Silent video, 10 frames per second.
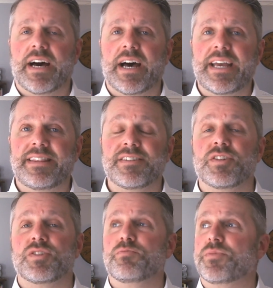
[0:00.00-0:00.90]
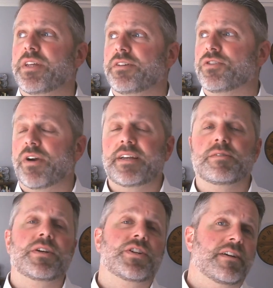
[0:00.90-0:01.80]
the
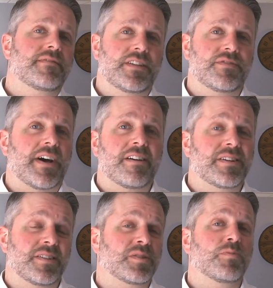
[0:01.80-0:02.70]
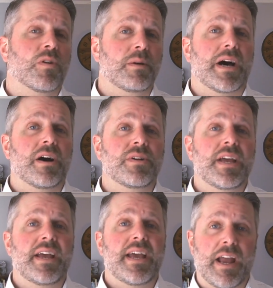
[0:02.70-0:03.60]
transmission of this virus is more about
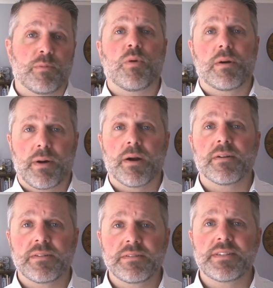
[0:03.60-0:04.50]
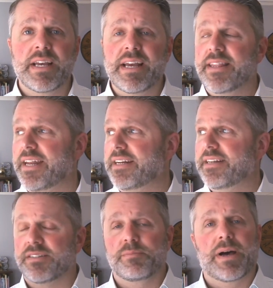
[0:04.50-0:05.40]
airborne particles than it
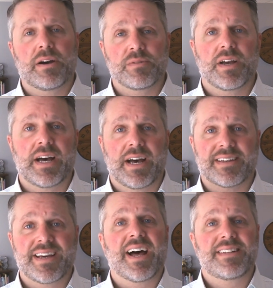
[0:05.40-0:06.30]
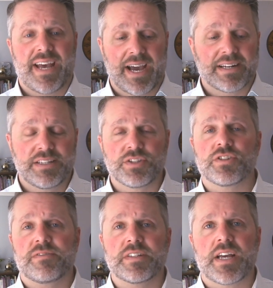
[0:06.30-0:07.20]
is about contact and
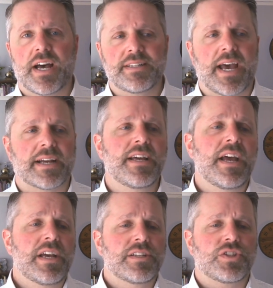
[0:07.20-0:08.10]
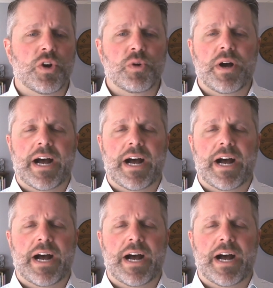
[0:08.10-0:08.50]
surface contact. So